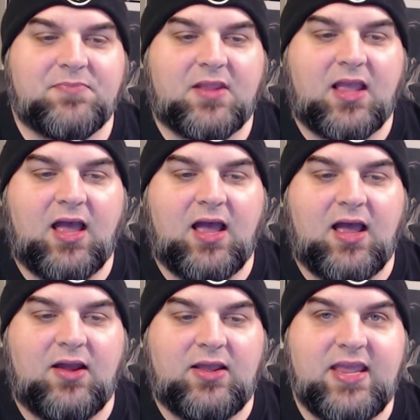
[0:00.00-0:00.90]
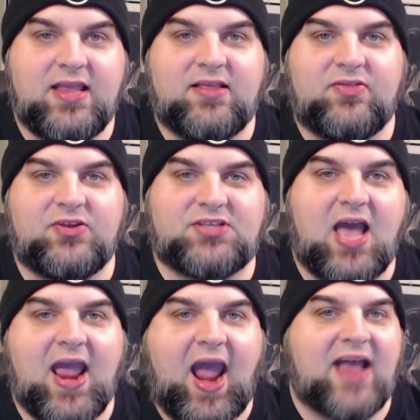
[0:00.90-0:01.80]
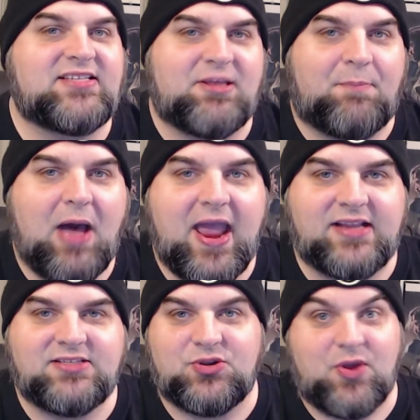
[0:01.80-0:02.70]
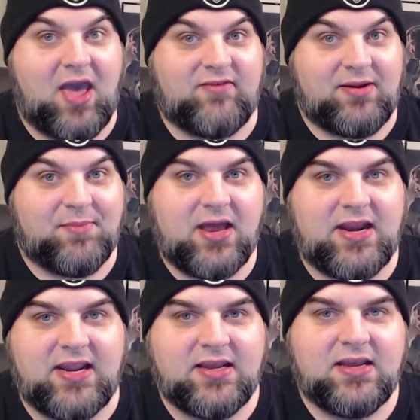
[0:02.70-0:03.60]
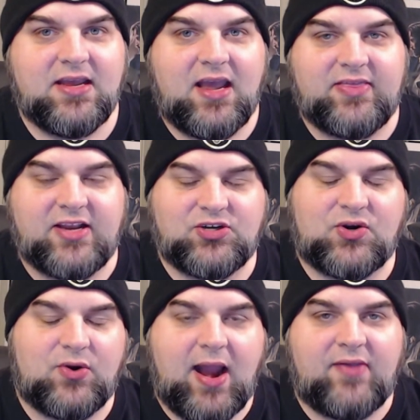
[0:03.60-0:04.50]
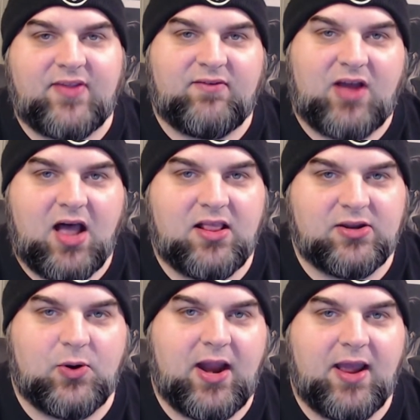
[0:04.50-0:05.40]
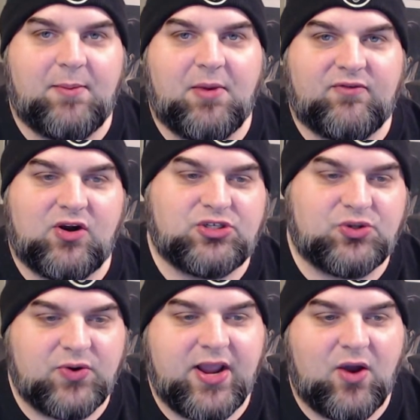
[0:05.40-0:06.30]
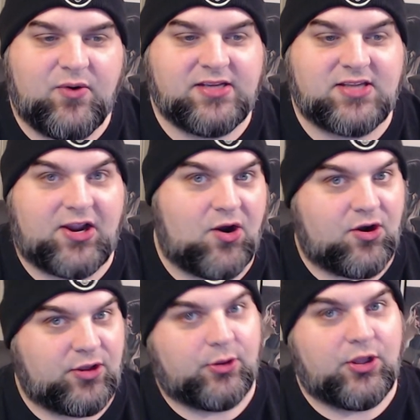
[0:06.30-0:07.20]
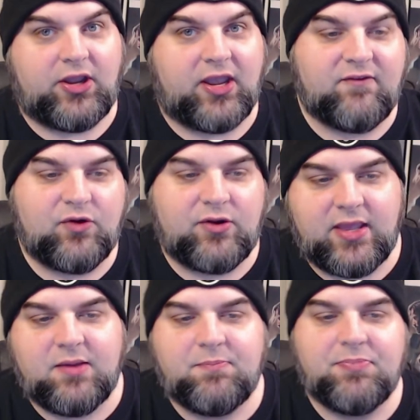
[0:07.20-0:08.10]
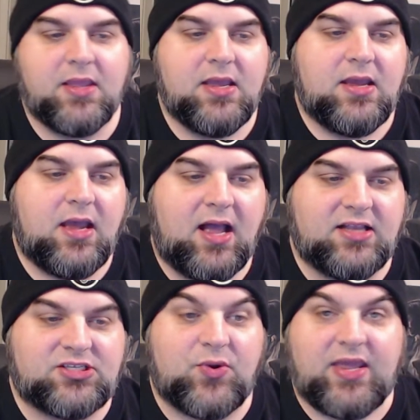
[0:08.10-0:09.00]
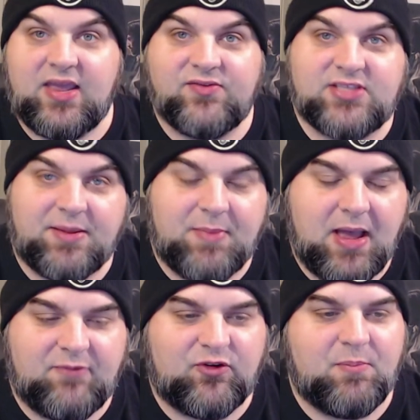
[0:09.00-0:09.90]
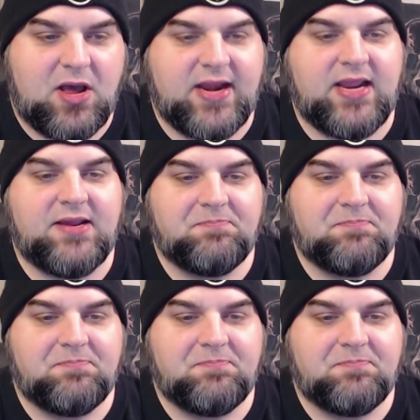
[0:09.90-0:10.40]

Uh, he this guy asks the Pikes, "Do you have any money?" And they turn around. They have a hologram of our trio, and he's like, "Are you looking for them?" Uh, so he gives them up for money,